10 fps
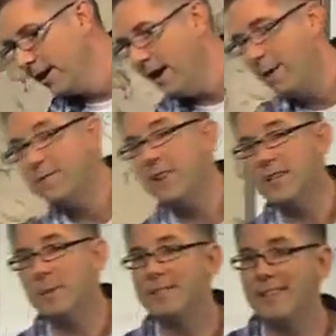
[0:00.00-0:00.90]
And we've
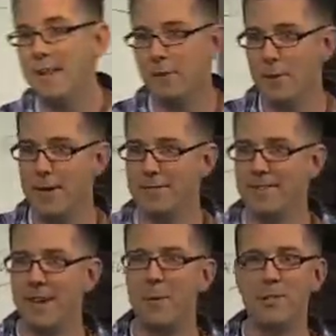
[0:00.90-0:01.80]
talked about salary
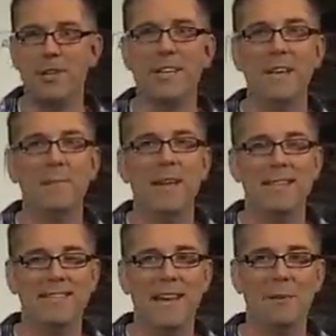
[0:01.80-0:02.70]
waste, and I want you to keep
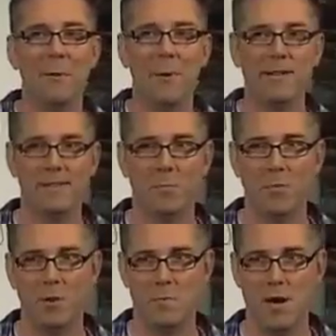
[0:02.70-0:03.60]
that salary waste
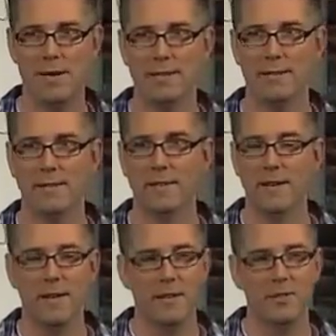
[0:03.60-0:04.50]
number in mind.
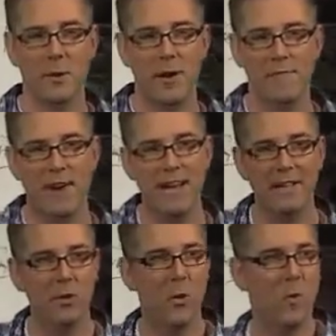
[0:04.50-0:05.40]
So if I
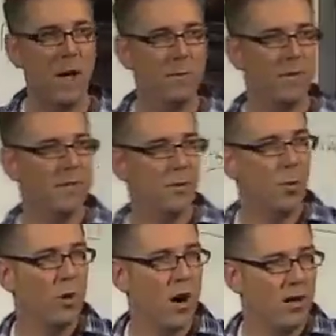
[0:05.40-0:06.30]
do away with this
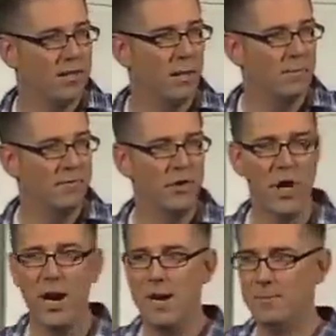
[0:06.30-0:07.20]
whole concept of
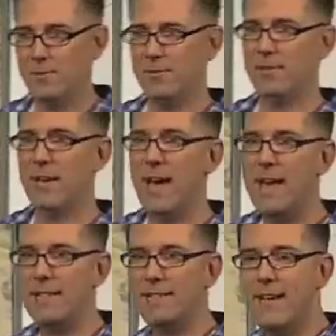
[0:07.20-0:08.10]
jobs,
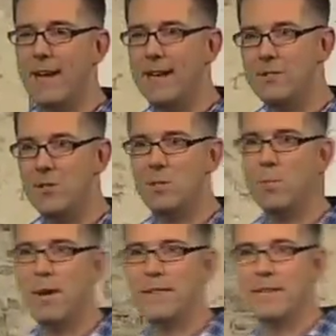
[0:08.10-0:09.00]
and instead I start to
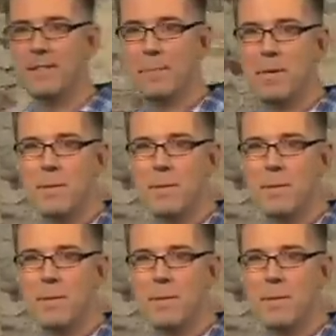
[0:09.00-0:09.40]
break things up into